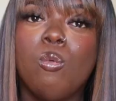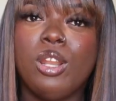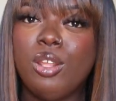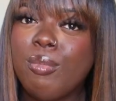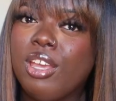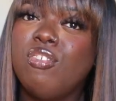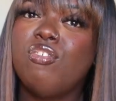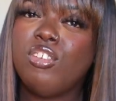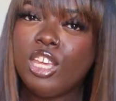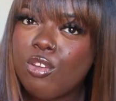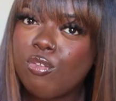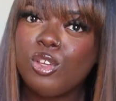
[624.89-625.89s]
One of my
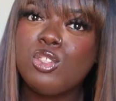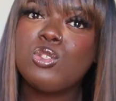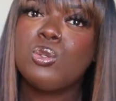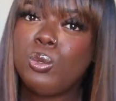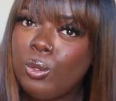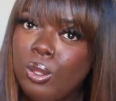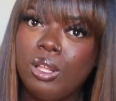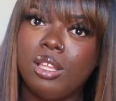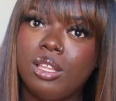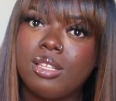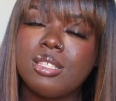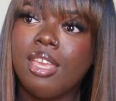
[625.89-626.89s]
favorite
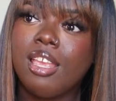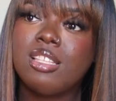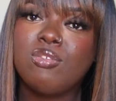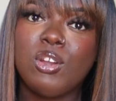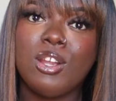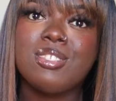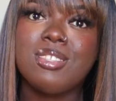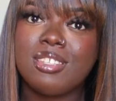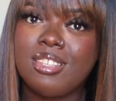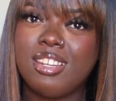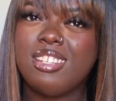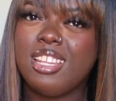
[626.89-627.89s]
tools as far as
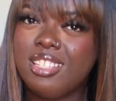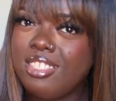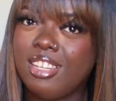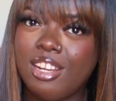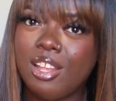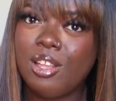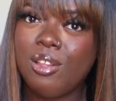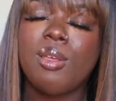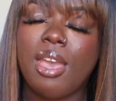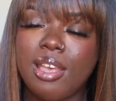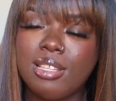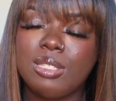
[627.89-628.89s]
lessening the density though
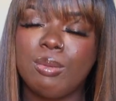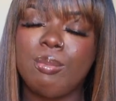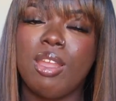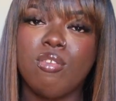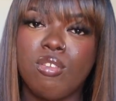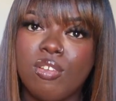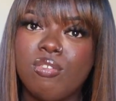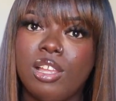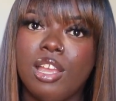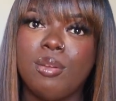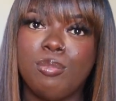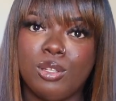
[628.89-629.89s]
has to be my
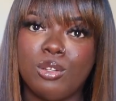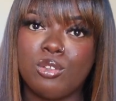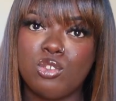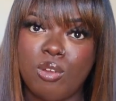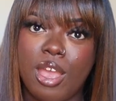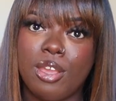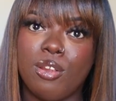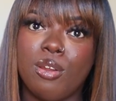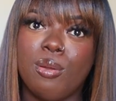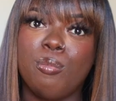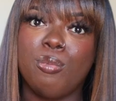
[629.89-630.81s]
Revlon blow dryer